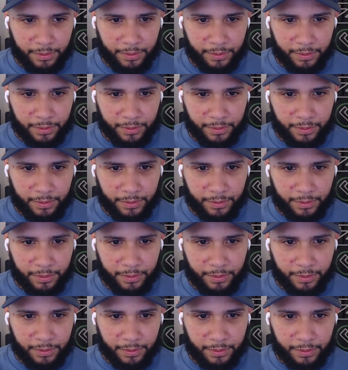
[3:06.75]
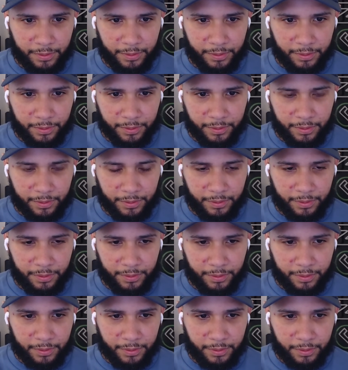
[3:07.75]

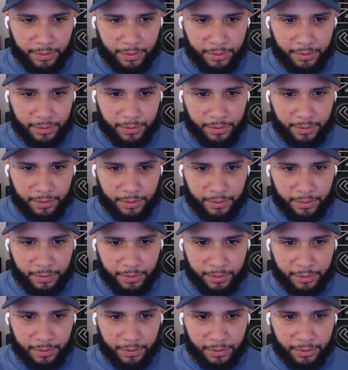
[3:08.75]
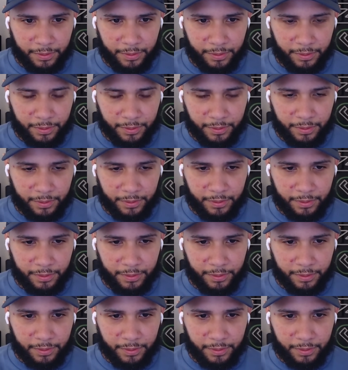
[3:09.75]

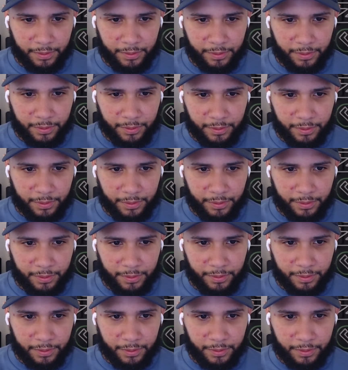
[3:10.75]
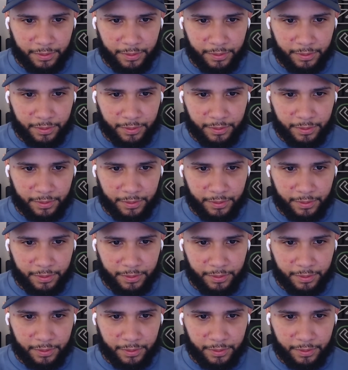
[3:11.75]
No words are spoken by the person on screen.